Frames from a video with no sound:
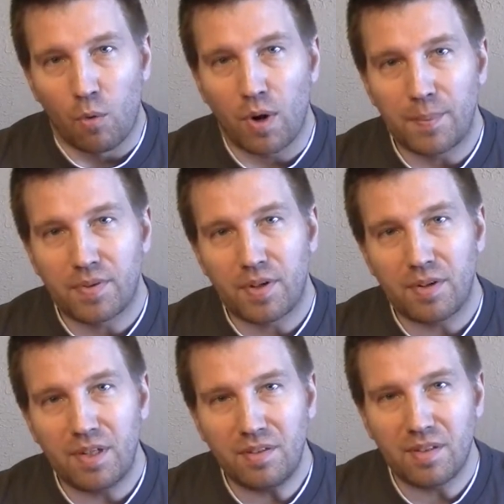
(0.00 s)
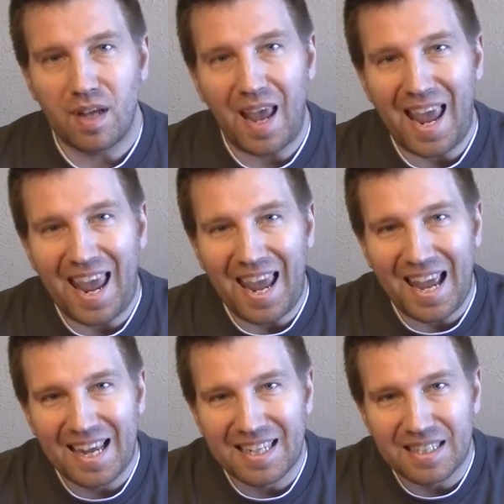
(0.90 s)
web series,
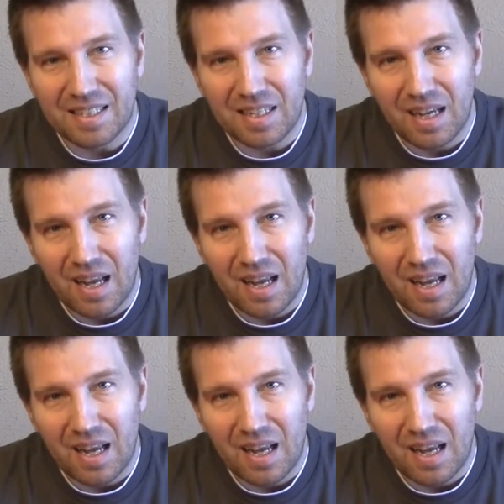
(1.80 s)
and